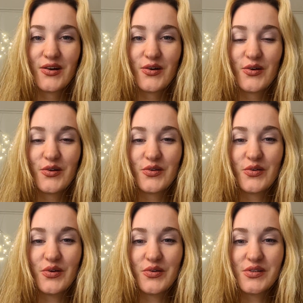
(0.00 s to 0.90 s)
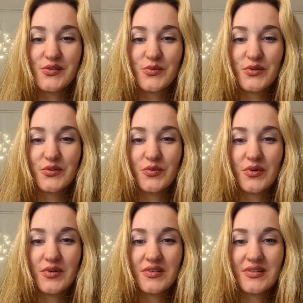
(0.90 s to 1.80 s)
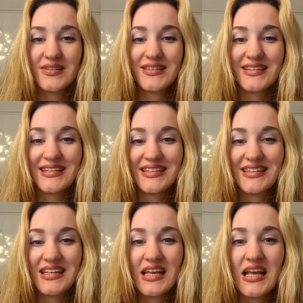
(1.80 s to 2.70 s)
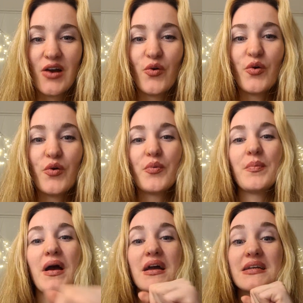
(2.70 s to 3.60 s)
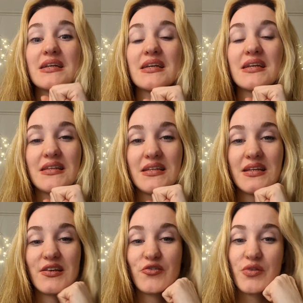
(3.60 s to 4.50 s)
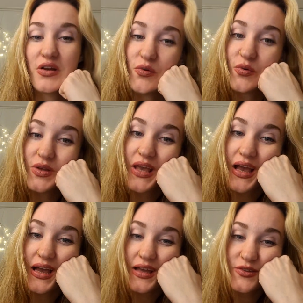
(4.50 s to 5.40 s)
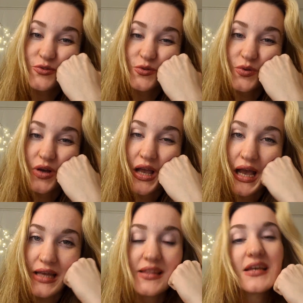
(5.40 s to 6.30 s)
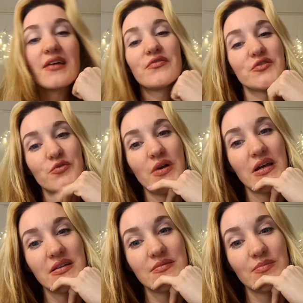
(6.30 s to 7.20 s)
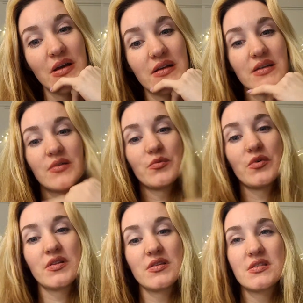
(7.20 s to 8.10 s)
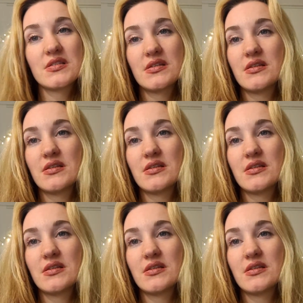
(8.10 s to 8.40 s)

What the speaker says: All your orders what you want. Oh, maki nigiri. Oh yeah, I do. I think I've tried maki once.